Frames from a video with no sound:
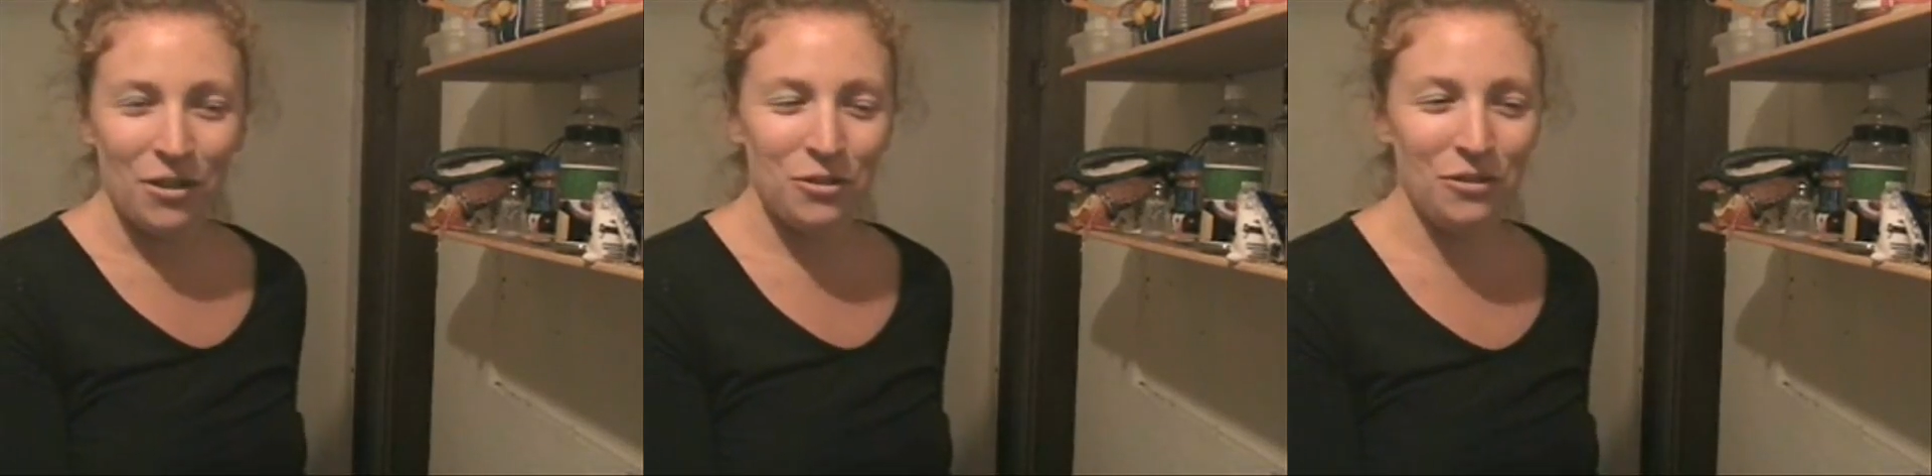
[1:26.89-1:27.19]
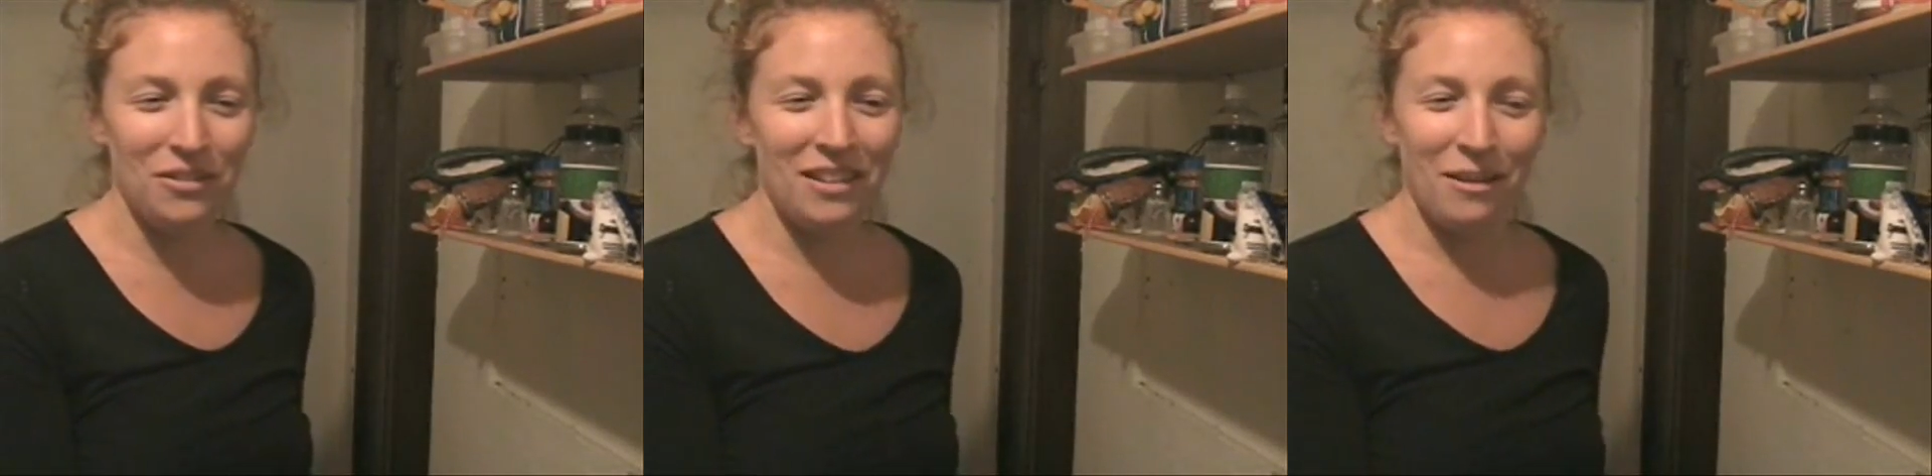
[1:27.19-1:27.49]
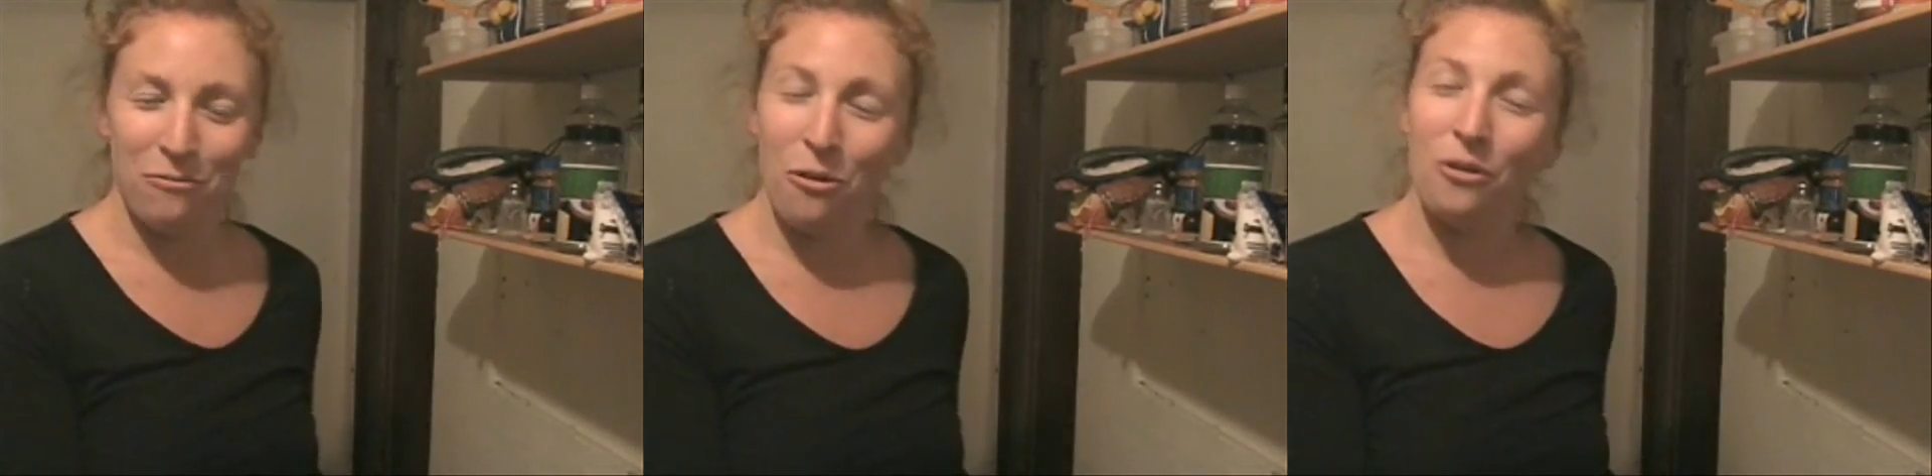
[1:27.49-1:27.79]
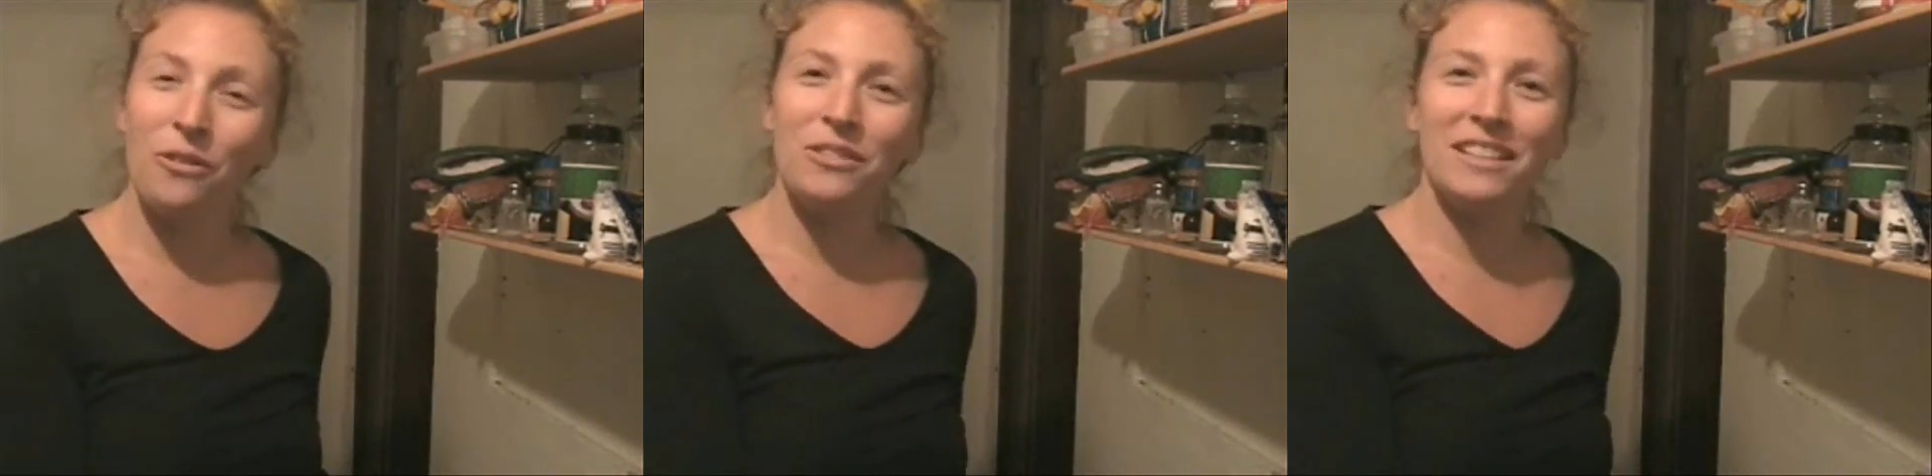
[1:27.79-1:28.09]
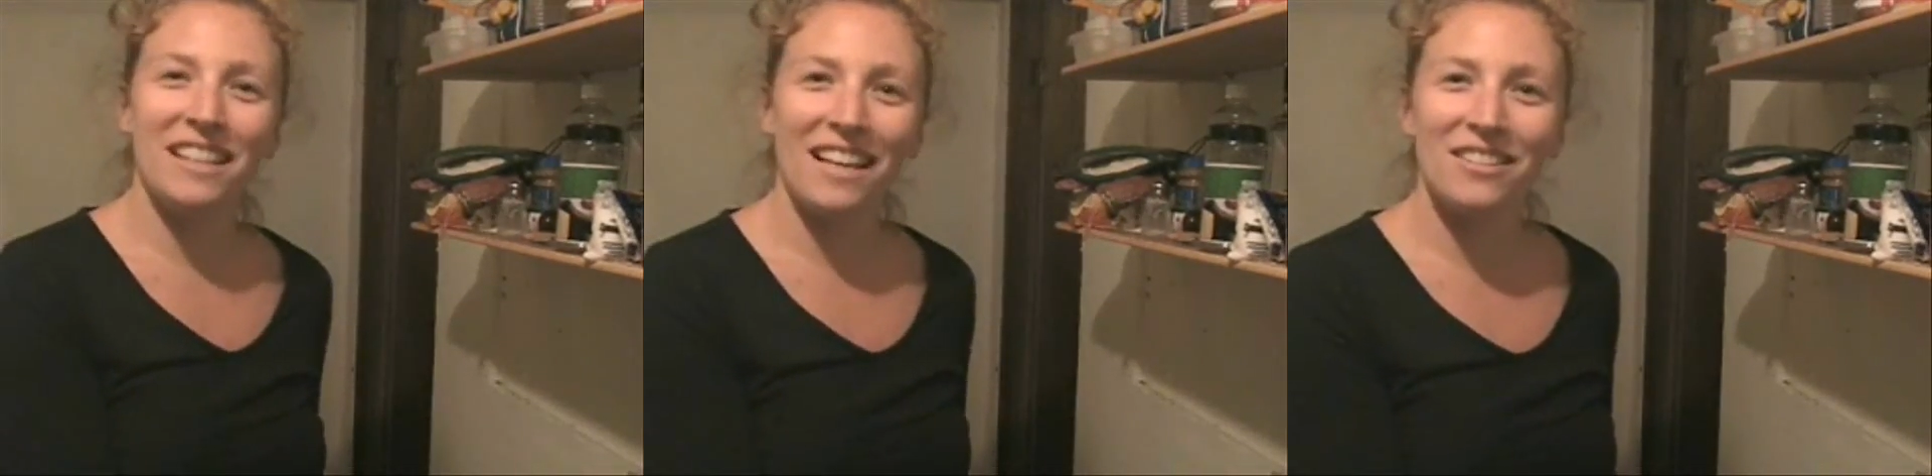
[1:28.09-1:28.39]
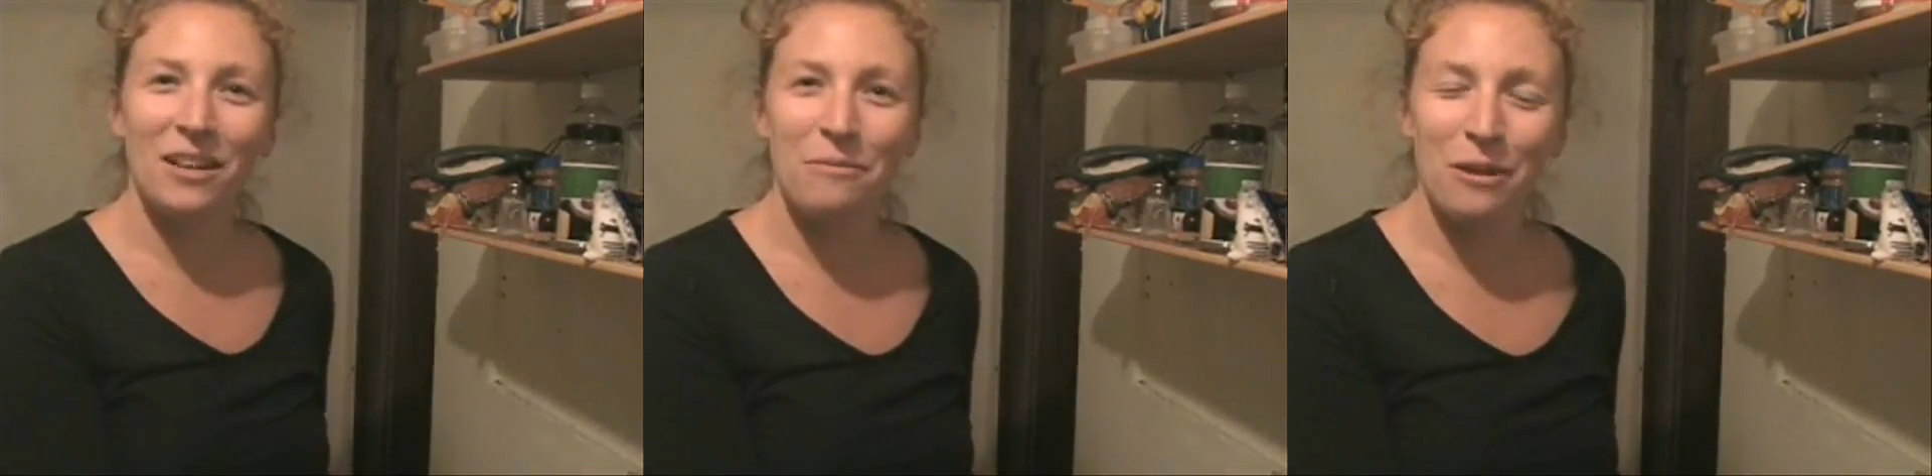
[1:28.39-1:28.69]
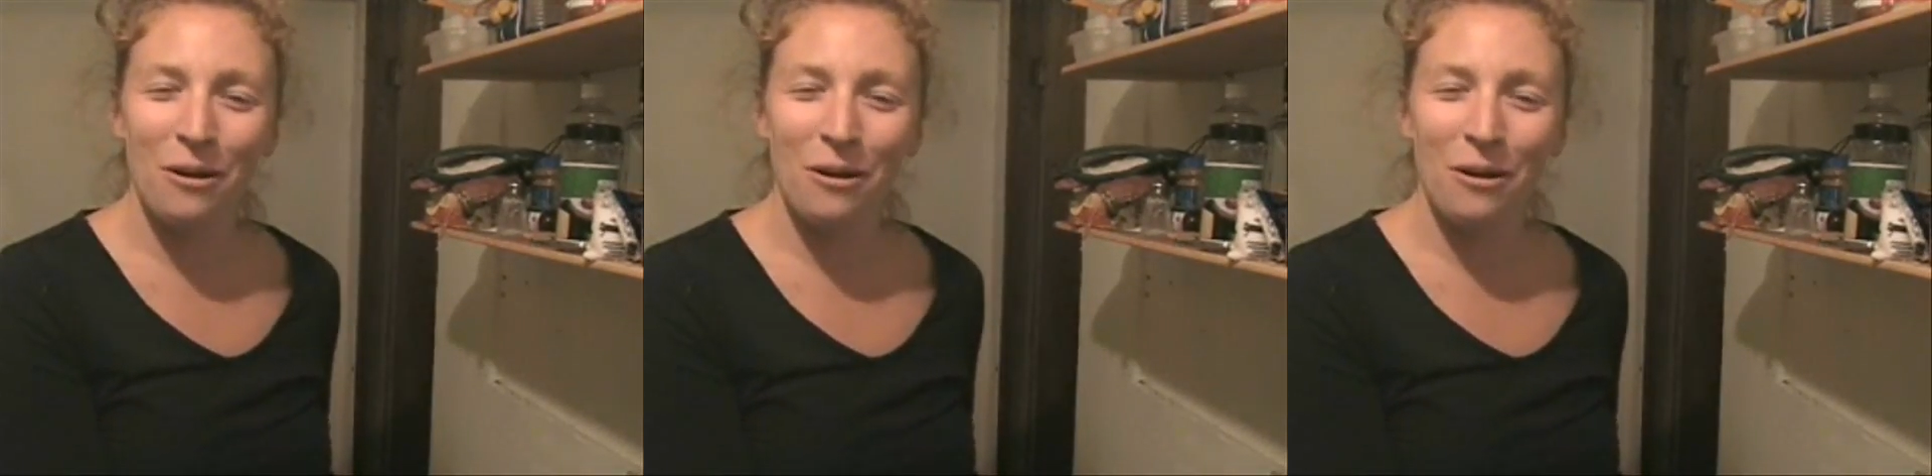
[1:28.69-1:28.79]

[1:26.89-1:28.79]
So it won't only taste good,